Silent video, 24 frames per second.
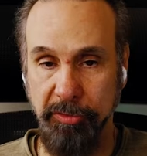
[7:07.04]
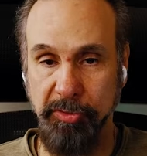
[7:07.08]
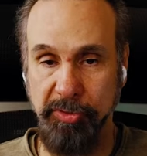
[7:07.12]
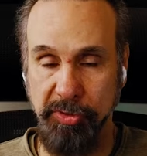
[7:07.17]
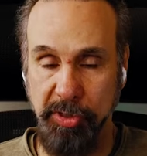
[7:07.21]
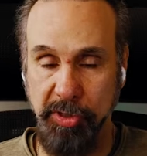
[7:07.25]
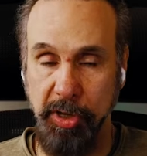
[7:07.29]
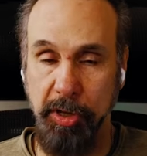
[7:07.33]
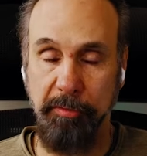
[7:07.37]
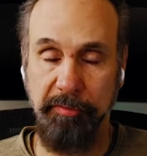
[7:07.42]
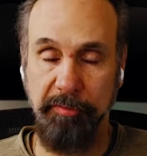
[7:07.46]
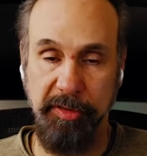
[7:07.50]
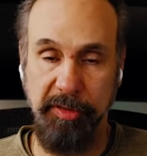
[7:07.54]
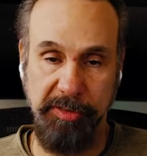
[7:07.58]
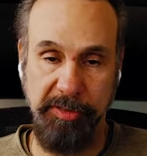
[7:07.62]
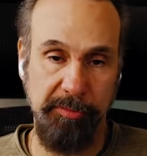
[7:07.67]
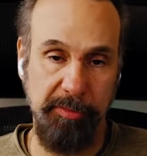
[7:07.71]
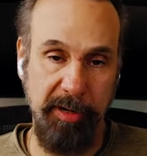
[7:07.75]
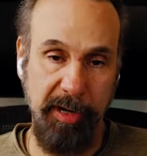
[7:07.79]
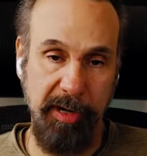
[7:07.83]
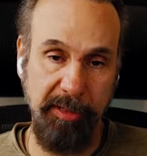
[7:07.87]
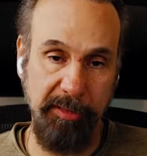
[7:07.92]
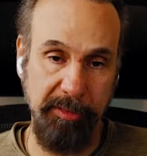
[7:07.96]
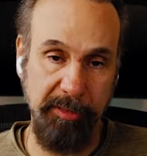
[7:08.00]
solve this,
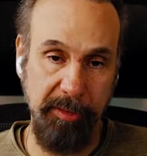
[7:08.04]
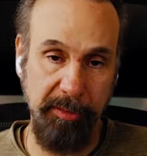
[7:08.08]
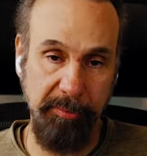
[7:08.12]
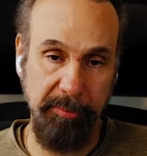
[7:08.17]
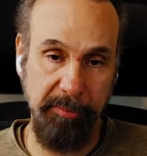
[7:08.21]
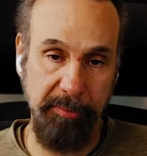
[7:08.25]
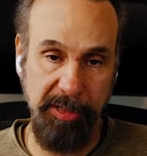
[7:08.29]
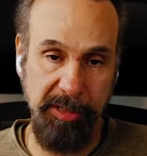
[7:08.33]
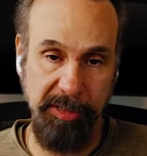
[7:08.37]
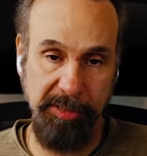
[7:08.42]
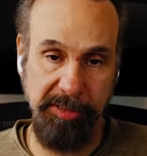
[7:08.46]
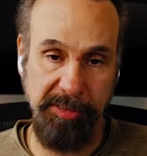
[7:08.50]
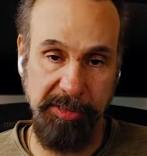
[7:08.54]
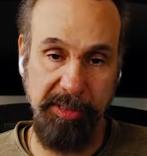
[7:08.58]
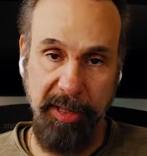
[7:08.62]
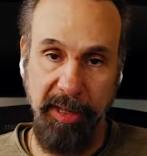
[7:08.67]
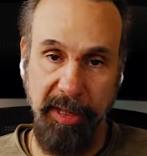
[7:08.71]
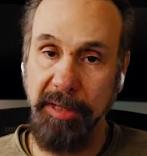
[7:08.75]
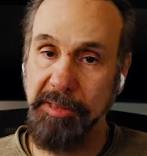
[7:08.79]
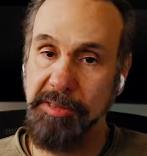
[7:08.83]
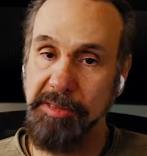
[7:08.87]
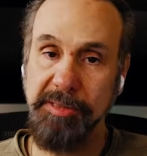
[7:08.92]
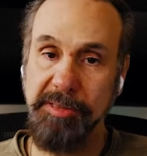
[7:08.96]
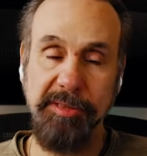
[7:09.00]
right? Because
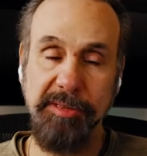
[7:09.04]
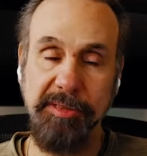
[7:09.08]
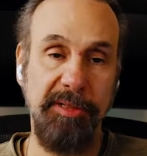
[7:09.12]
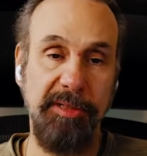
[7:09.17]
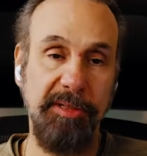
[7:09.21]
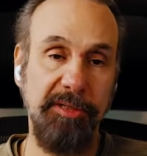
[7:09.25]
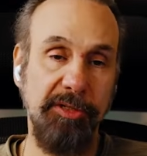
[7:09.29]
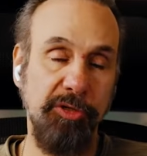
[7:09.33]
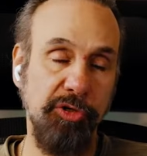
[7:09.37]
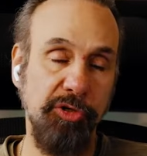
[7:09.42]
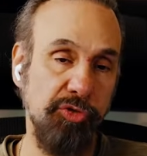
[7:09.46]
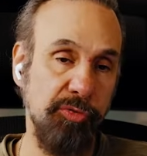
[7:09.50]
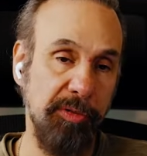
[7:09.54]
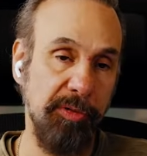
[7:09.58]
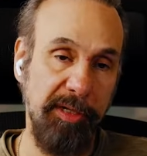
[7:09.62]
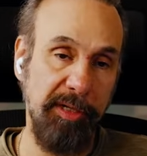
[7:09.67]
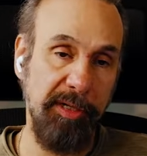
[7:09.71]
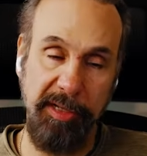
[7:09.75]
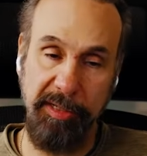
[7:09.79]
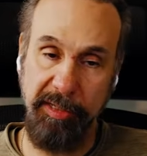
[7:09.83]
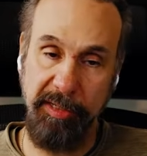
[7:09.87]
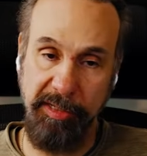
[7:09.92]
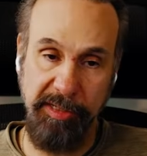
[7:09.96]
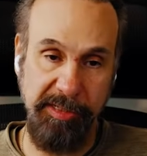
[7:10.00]
it's usually
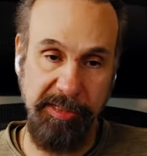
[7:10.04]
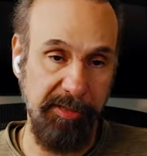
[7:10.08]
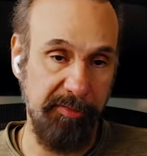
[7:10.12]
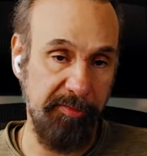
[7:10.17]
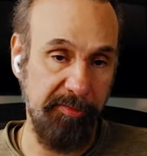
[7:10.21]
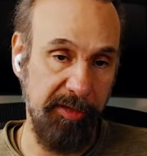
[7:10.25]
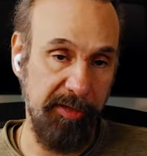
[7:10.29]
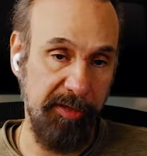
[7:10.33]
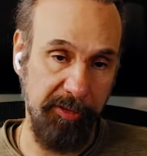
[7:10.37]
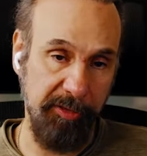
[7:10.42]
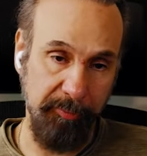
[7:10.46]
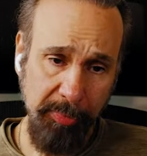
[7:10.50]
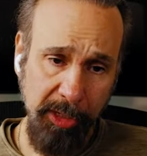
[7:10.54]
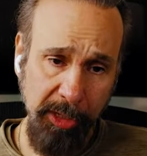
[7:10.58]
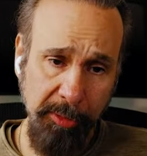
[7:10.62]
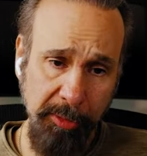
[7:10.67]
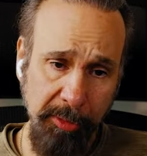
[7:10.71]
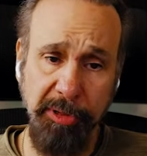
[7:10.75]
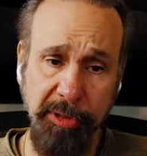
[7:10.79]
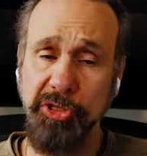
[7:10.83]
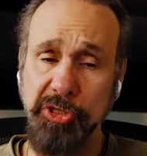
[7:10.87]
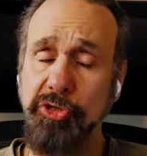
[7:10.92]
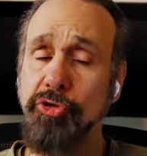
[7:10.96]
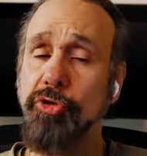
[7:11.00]
not an easy feat.
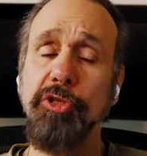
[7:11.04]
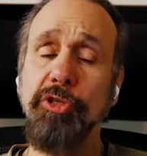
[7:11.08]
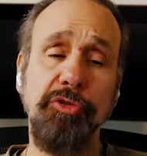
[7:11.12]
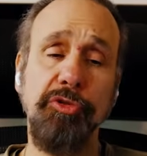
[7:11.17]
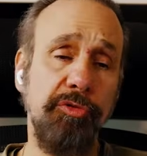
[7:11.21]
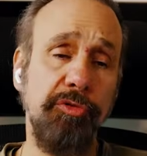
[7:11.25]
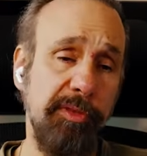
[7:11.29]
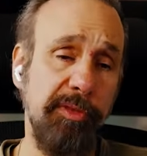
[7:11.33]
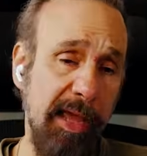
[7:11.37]
But you can do